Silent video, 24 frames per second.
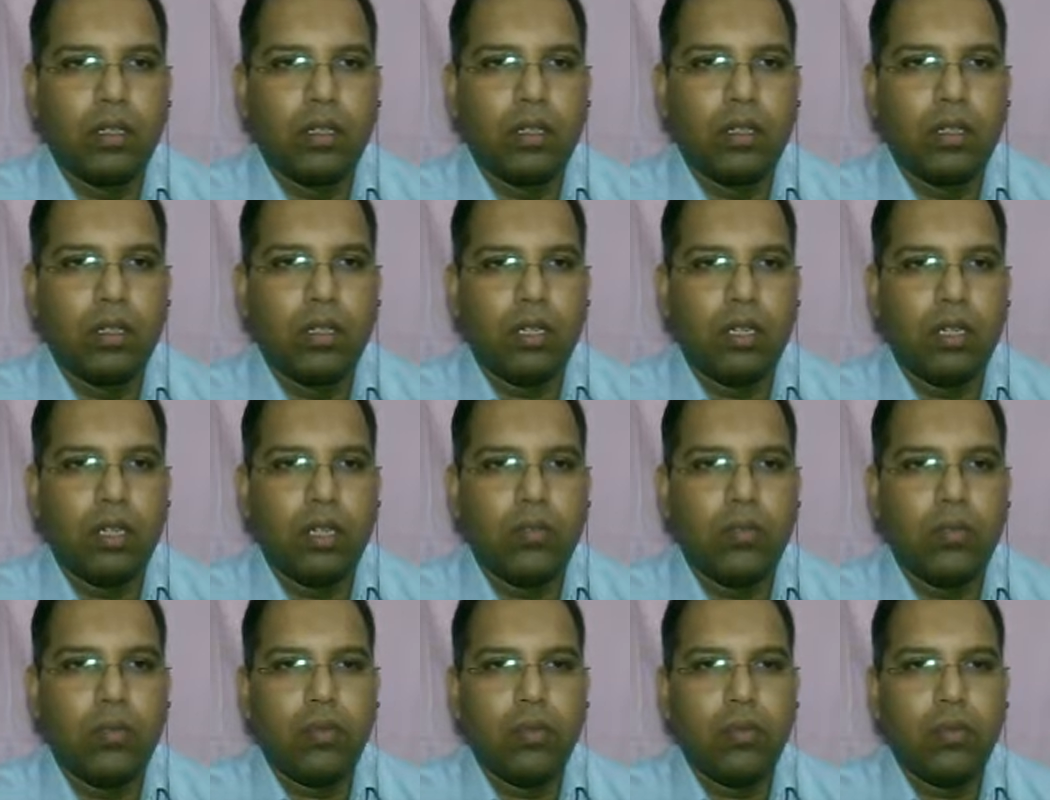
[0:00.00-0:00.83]
uh,
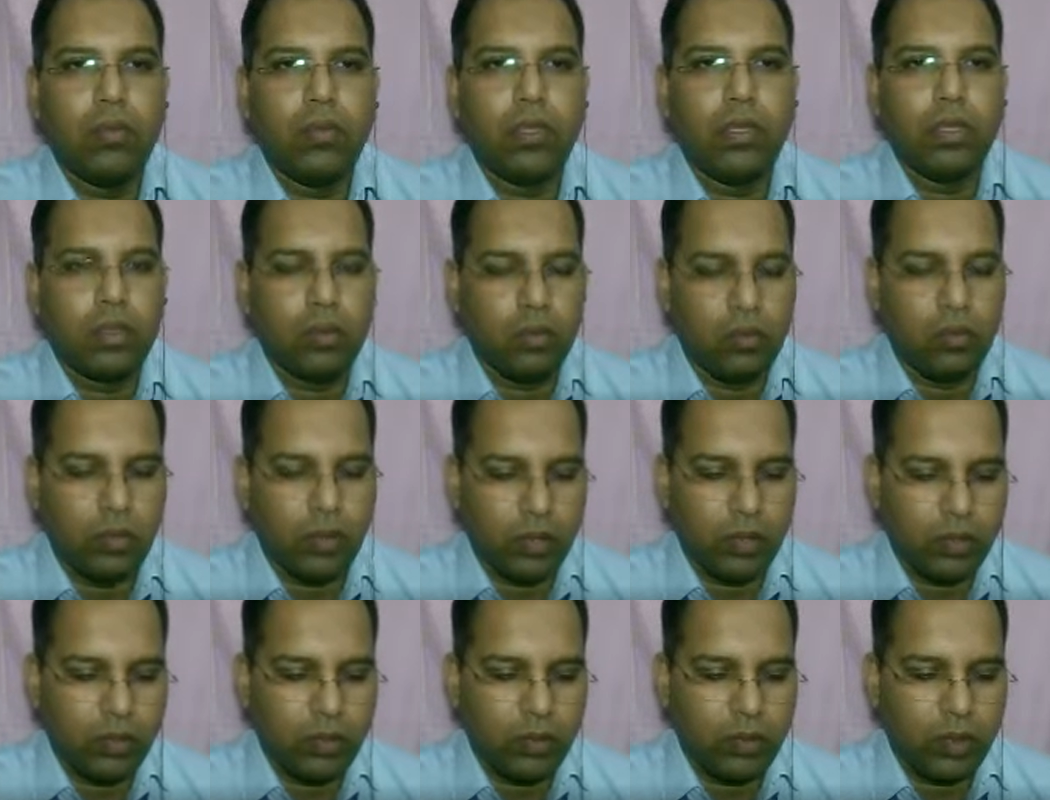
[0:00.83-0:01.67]
what
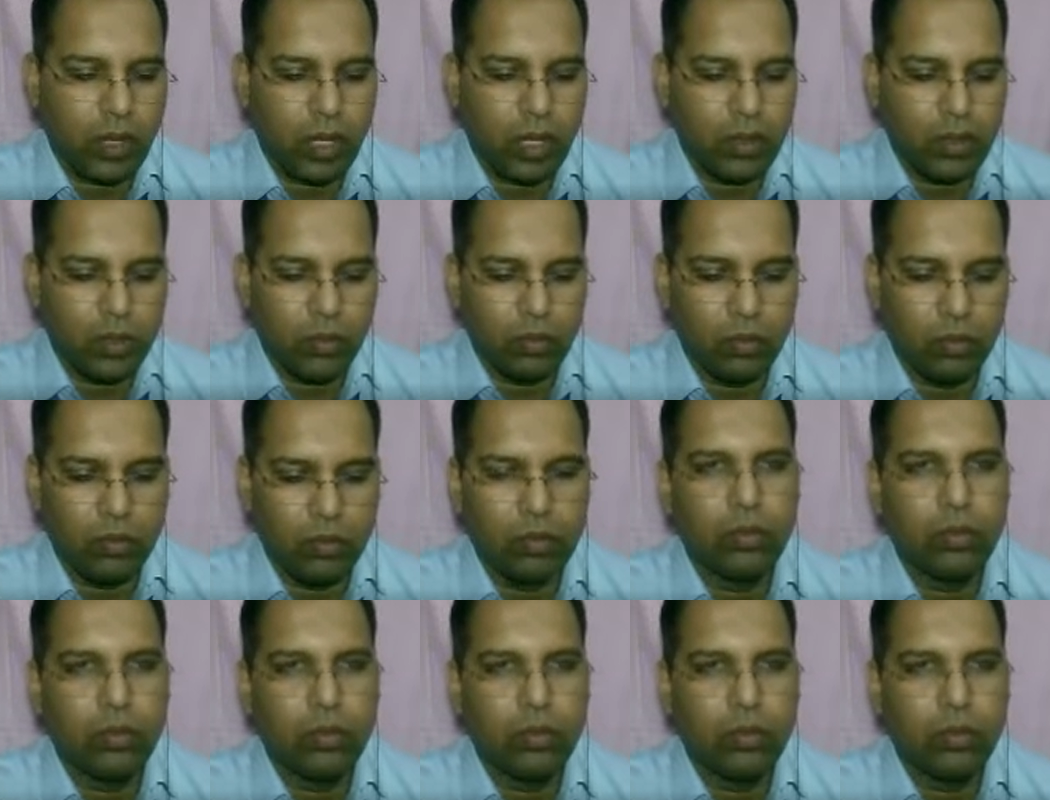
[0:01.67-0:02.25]
is the value?